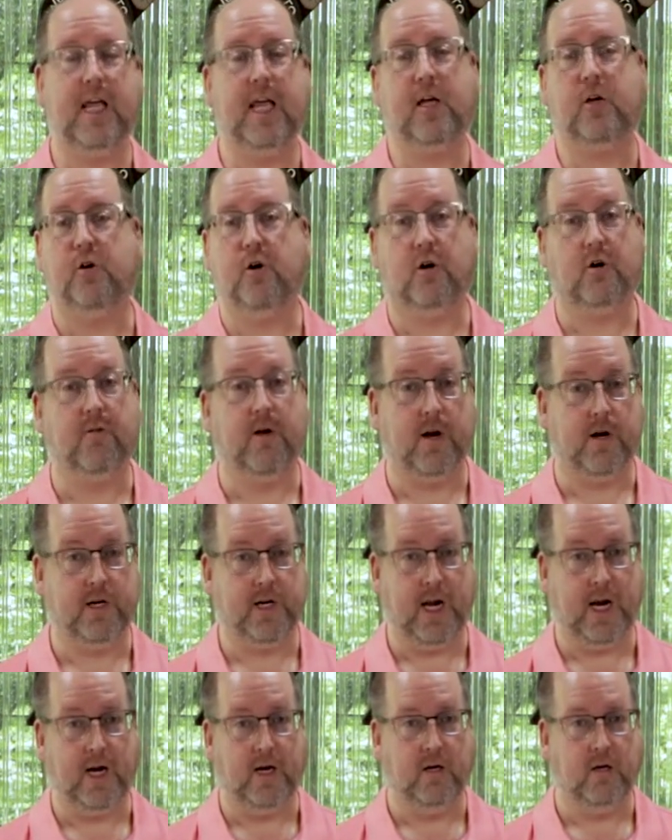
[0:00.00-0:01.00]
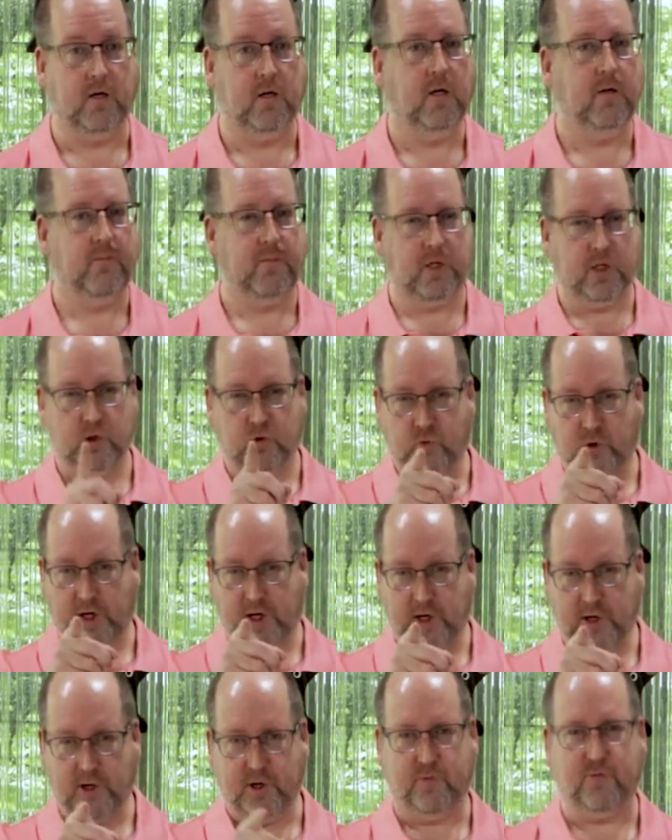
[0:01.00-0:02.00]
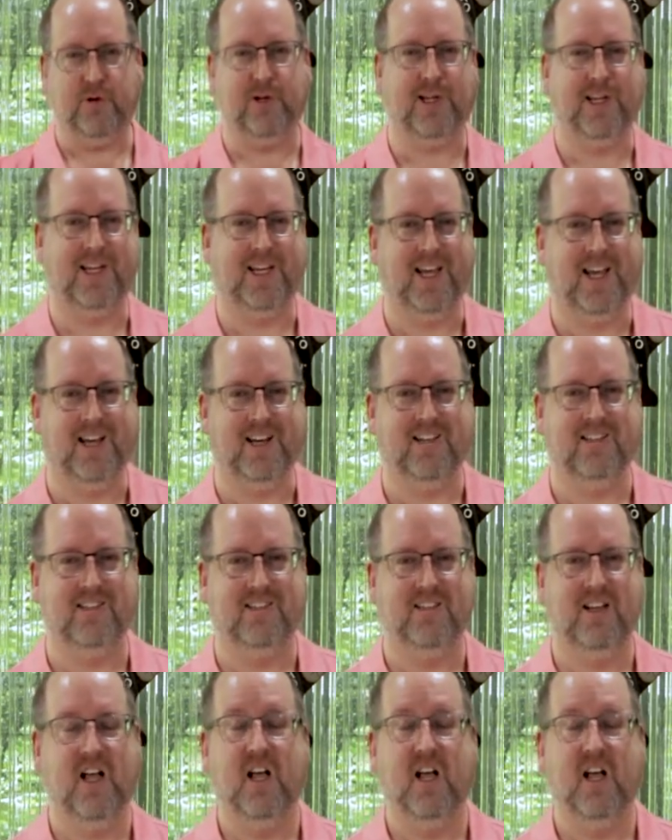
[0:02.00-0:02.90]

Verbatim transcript: can't cook or entertain, because we know you really can.